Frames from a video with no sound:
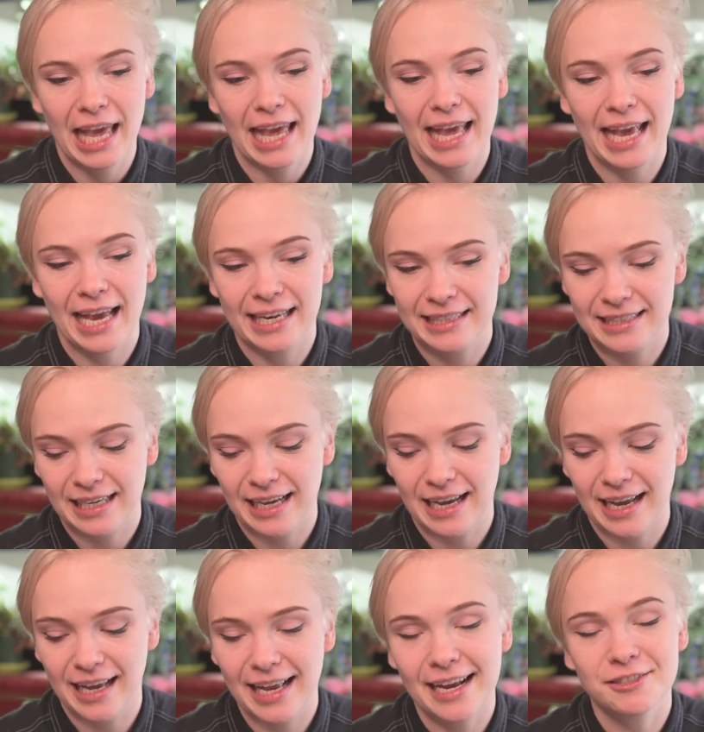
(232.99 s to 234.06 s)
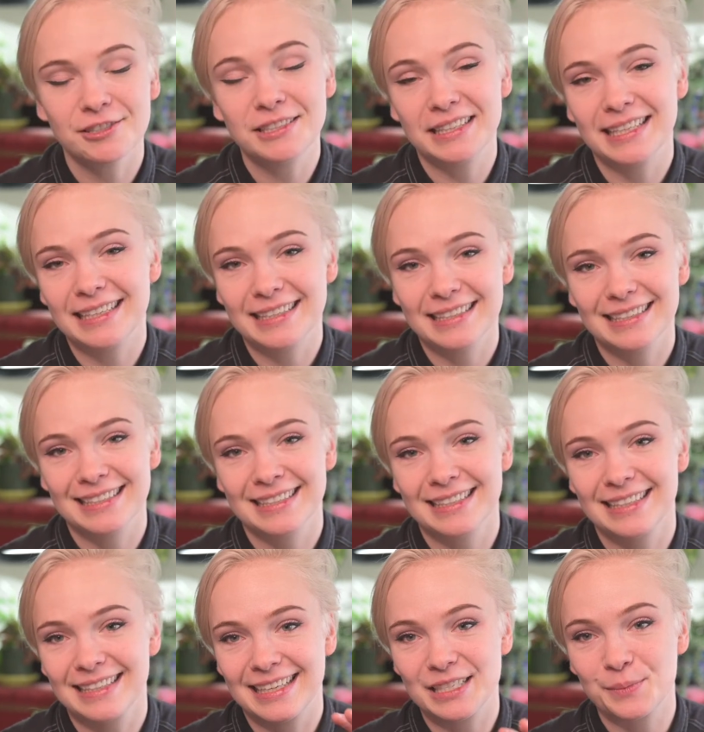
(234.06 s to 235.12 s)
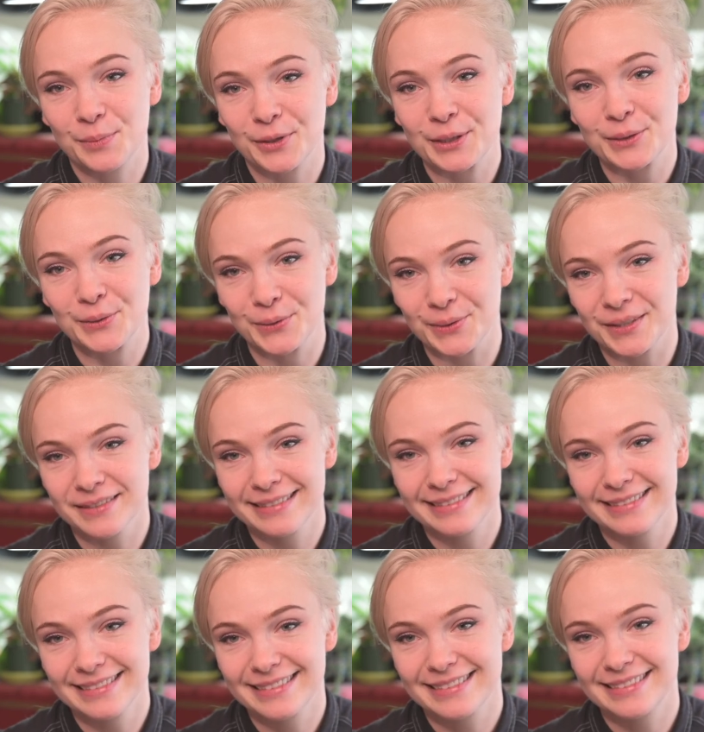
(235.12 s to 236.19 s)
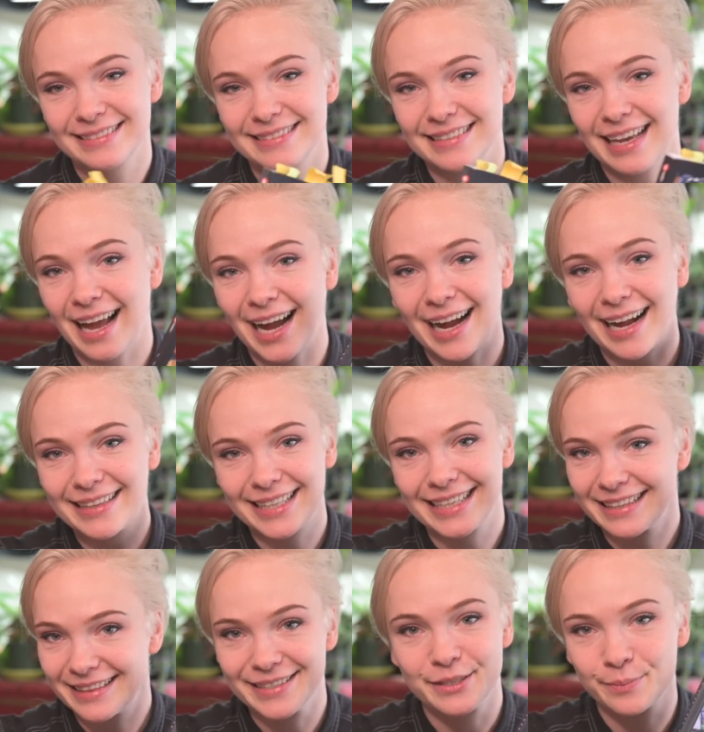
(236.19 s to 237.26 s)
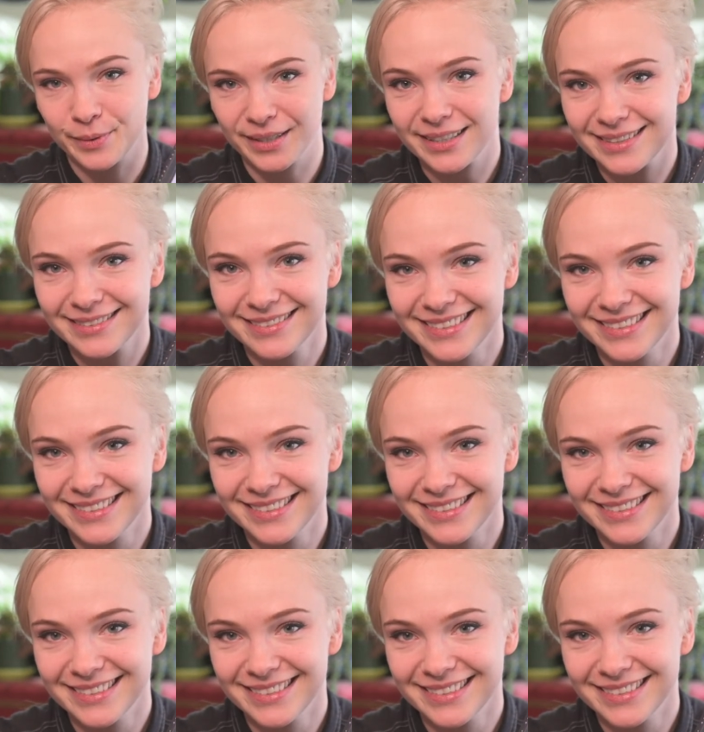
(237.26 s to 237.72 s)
and I actually think that is pretty cool. I like this book.